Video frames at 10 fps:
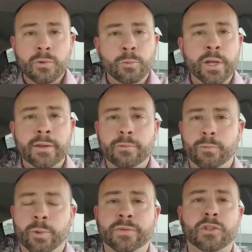
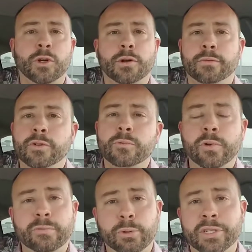we've served,
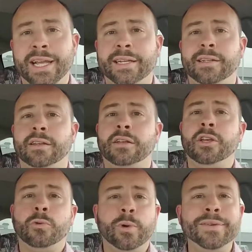we've protected,
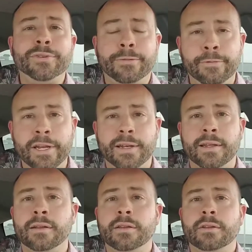we've
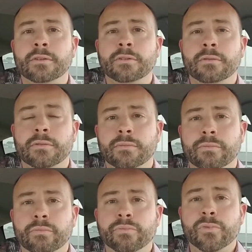defended.
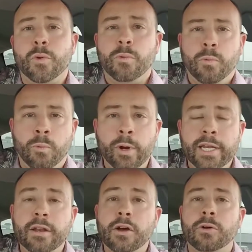We
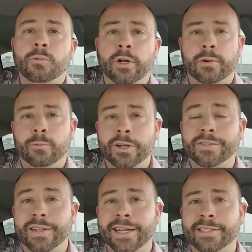know what
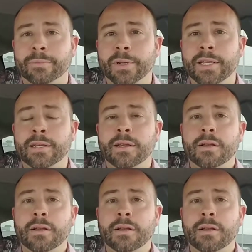it's like to be